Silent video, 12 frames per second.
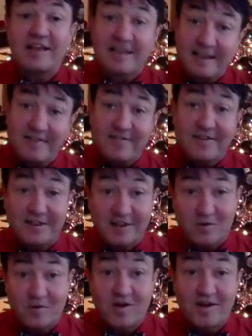even
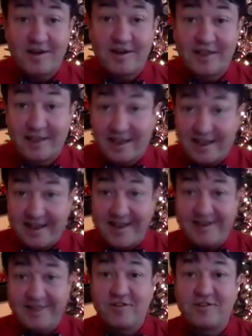go
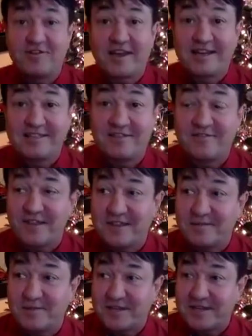online with you guys on
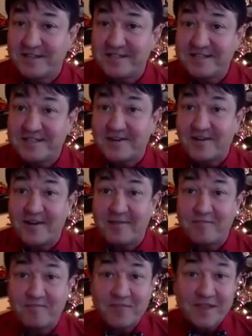Facebook and
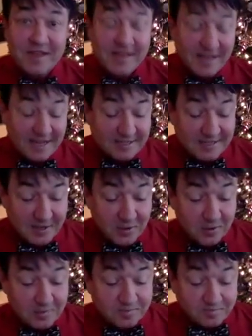Instagram. And
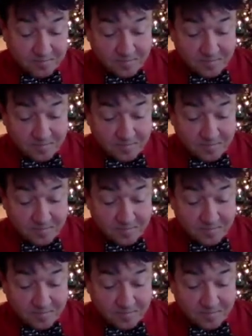so